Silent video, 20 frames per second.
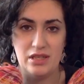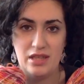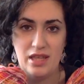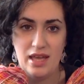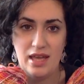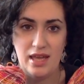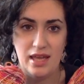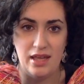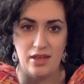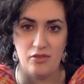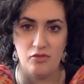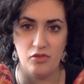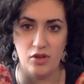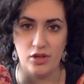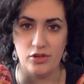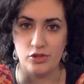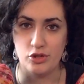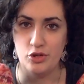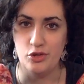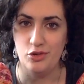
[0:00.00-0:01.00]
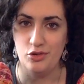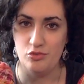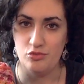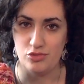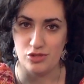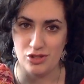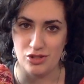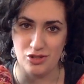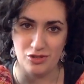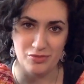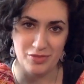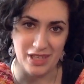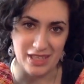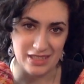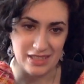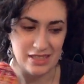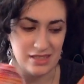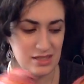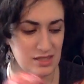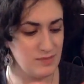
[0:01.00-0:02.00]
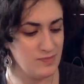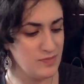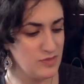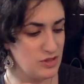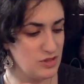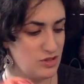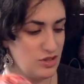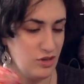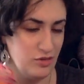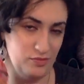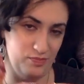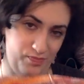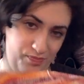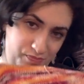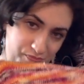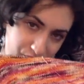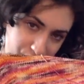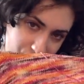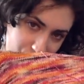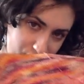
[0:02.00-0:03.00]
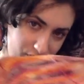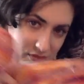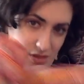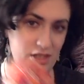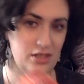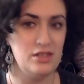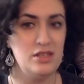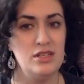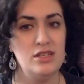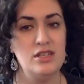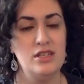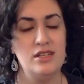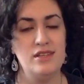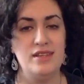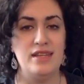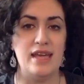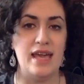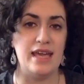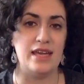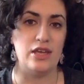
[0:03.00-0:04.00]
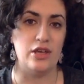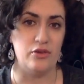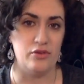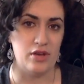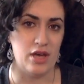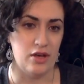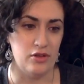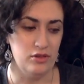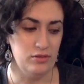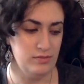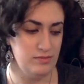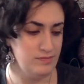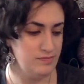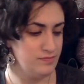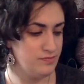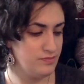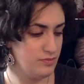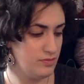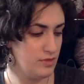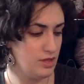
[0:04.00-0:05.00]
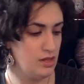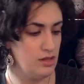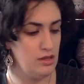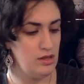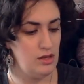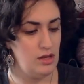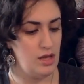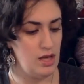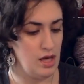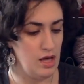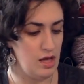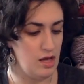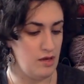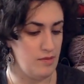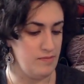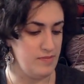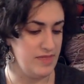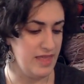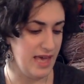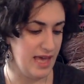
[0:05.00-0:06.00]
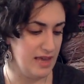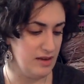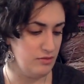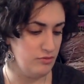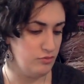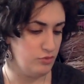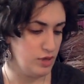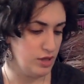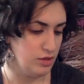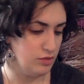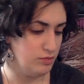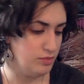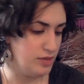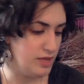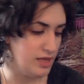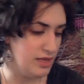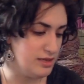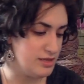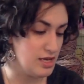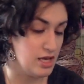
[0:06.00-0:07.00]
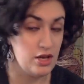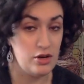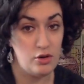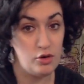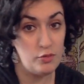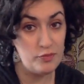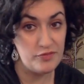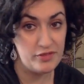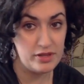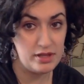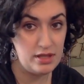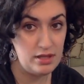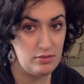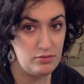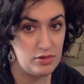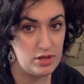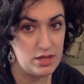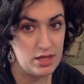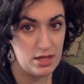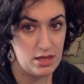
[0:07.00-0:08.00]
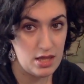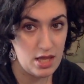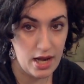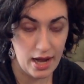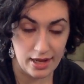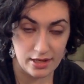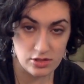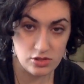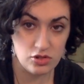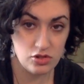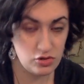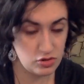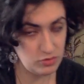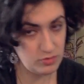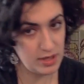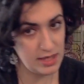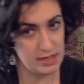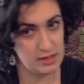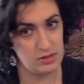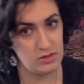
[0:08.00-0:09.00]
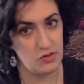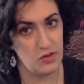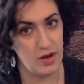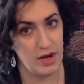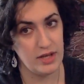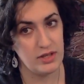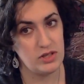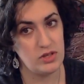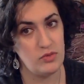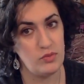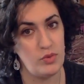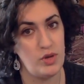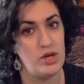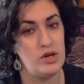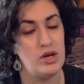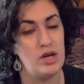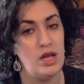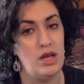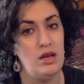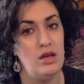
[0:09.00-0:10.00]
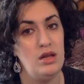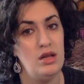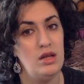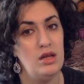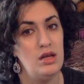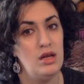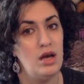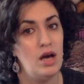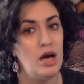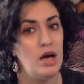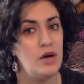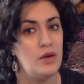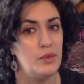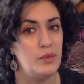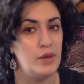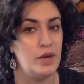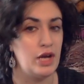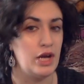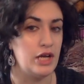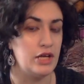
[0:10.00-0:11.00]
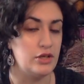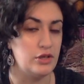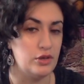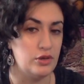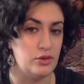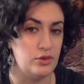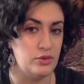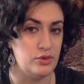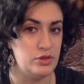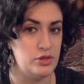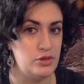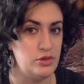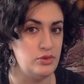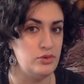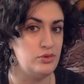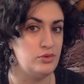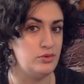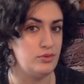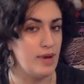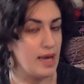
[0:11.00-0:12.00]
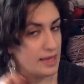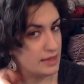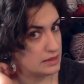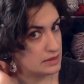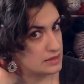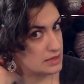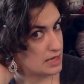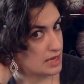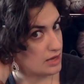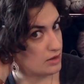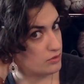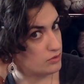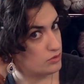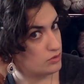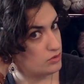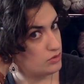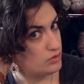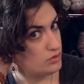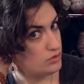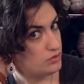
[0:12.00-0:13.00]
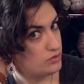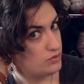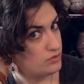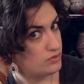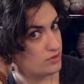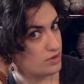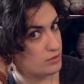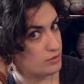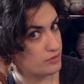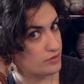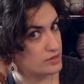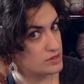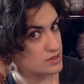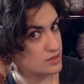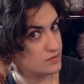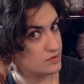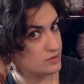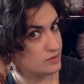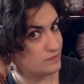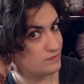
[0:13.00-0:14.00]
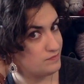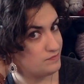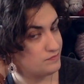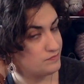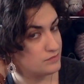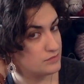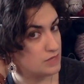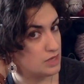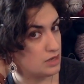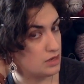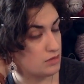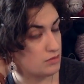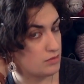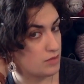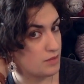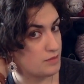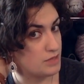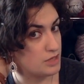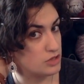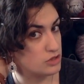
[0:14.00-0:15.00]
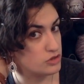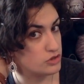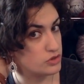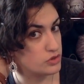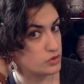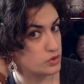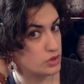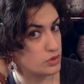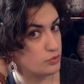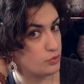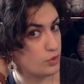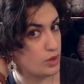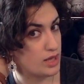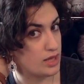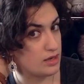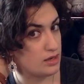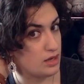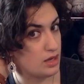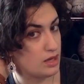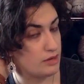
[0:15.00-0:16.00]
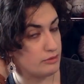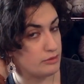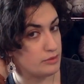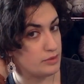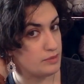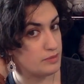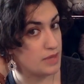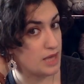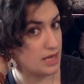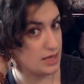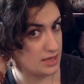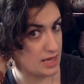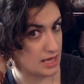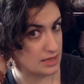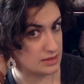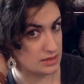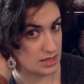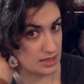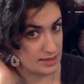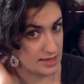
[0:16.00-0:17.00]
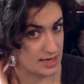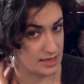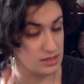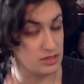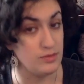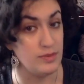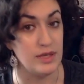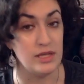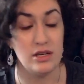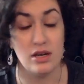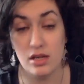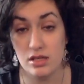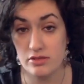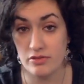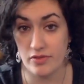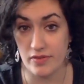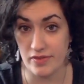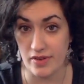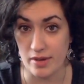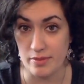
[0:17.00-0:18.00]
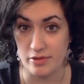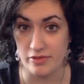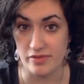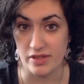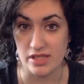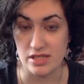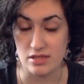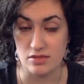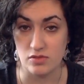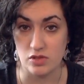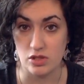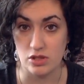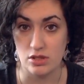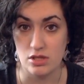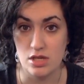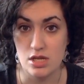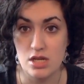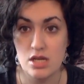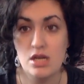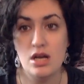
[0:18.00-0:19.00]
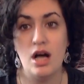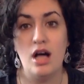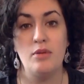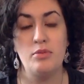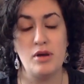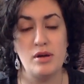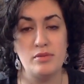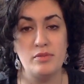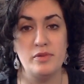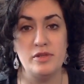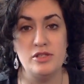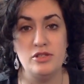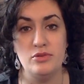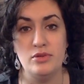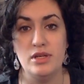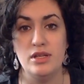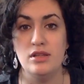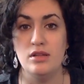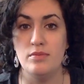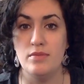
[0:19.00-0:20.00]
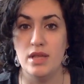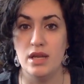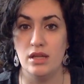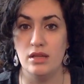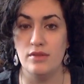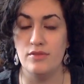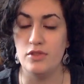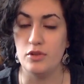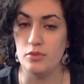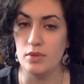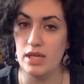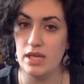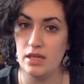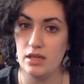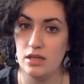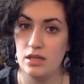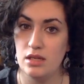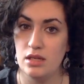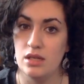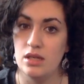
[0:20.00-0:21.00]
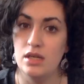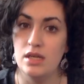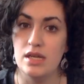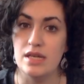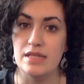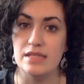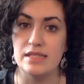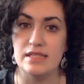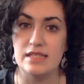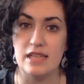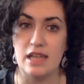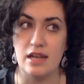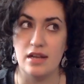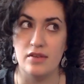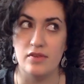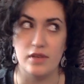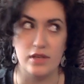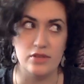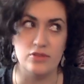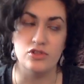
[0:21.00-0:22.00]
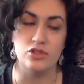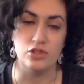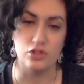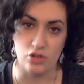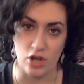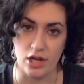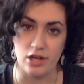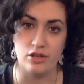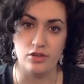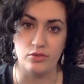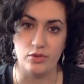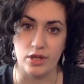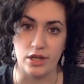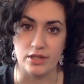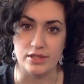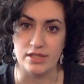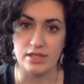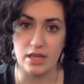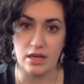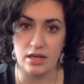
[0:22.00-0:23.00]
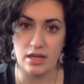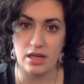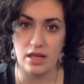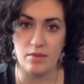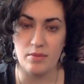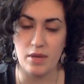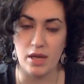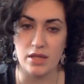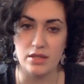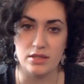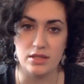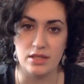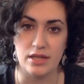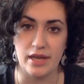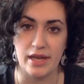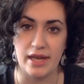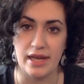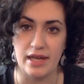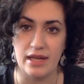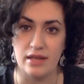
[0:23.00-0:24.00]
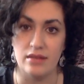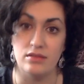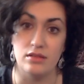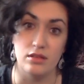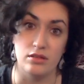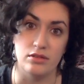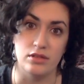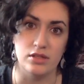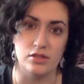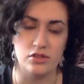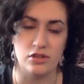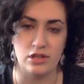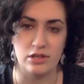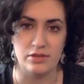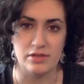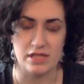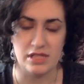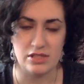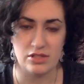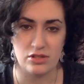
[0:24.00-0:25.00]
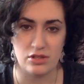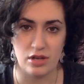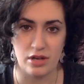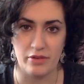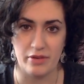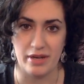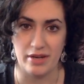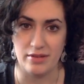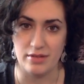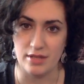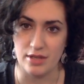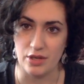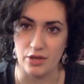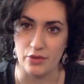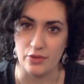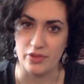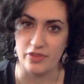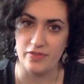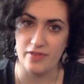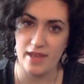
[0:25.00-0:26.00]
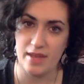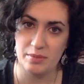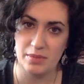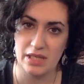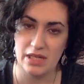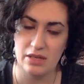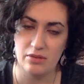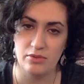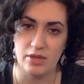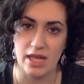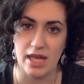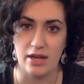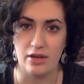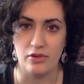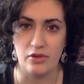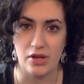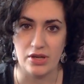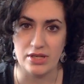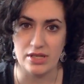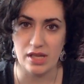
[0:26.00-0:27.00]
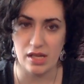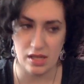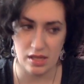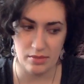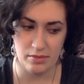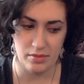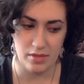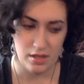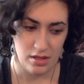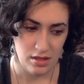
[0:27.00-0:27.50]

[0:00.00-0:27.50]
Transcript: they find good homes in their blankets. So, the A Q cowl. Um, that will be done hopefully within the next two weeks so that I can wear it uh, when I go to Allentown Fiber Festival. Um, I'm not sure when I will be podcasting next because of the Fiber Festival. I'll probably do it in the middle of the week instead of, I usually try to do it on Sunday, but today, you know, yesterday was Easter. I went out to dinner with family. We had a great time.